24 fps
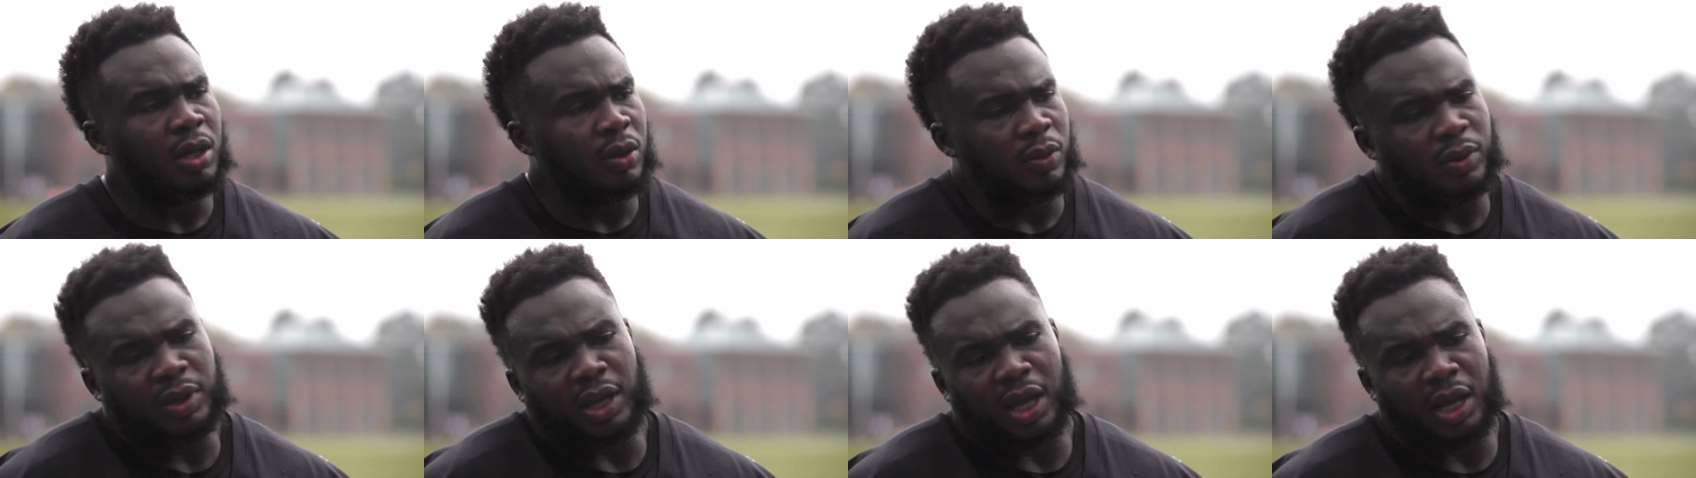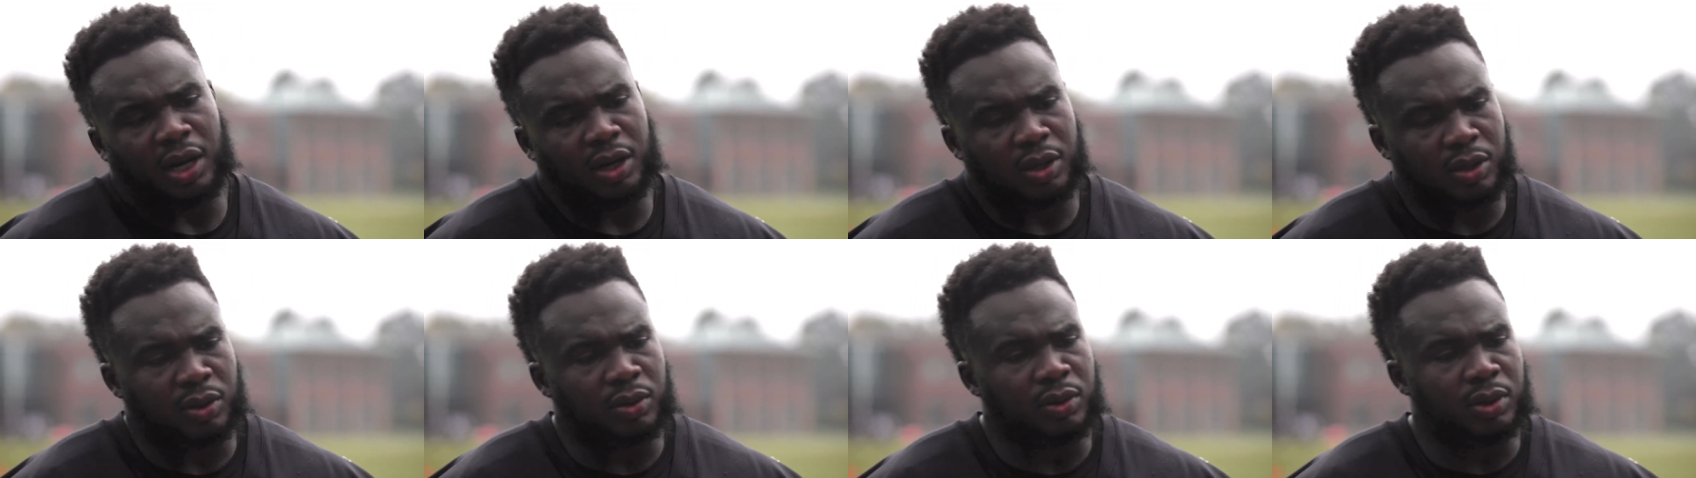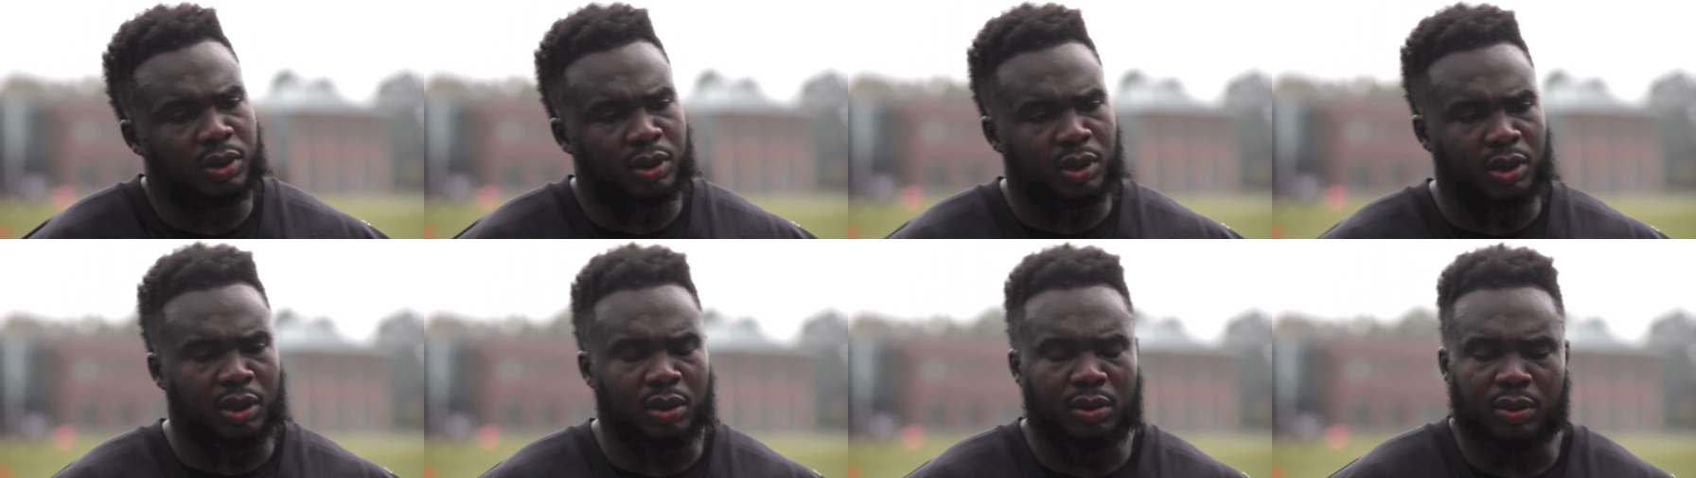we got to do
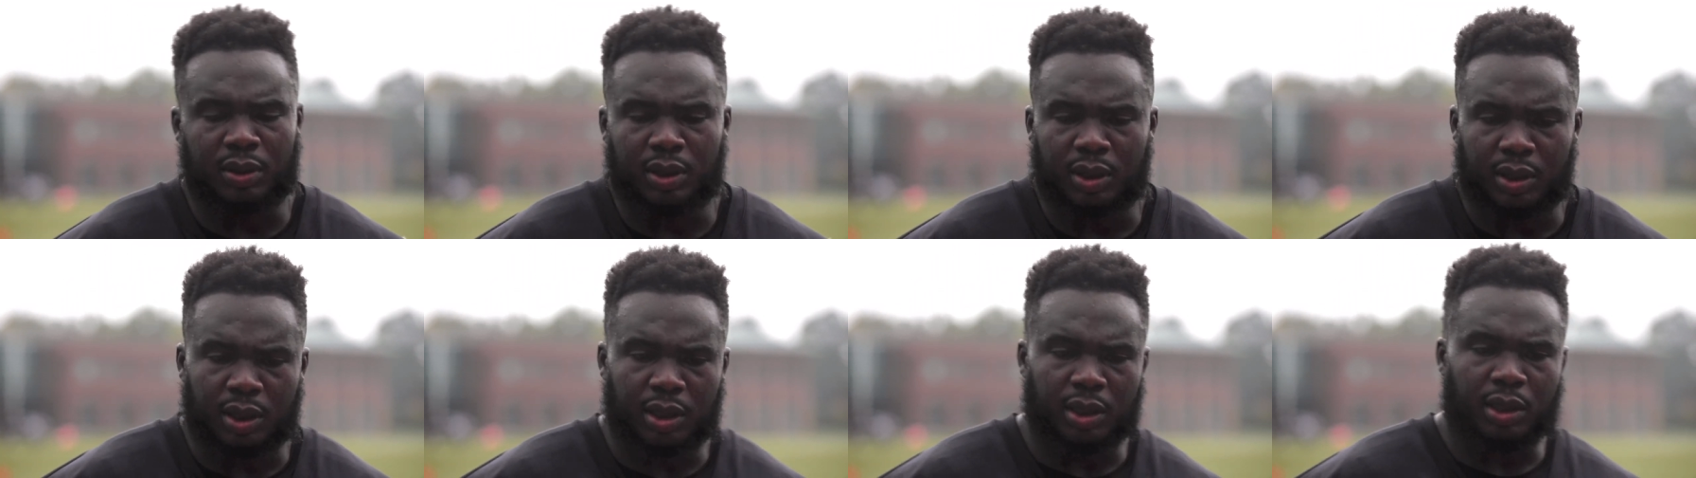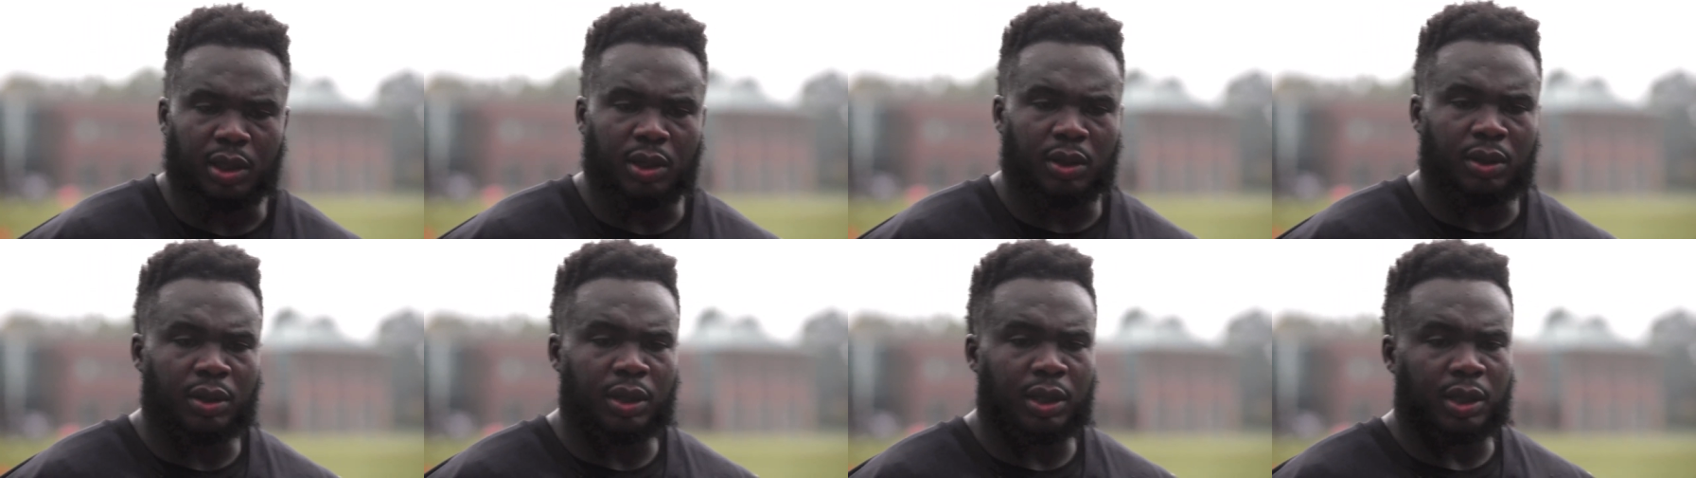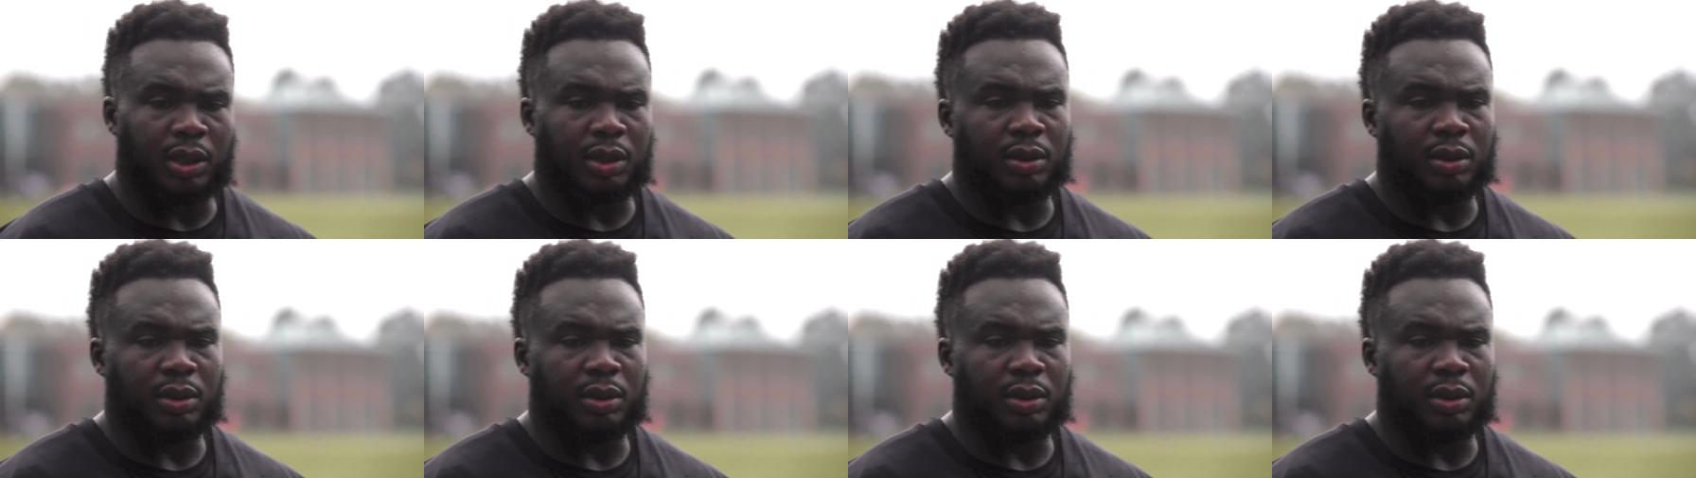it, you know, and, and learn it.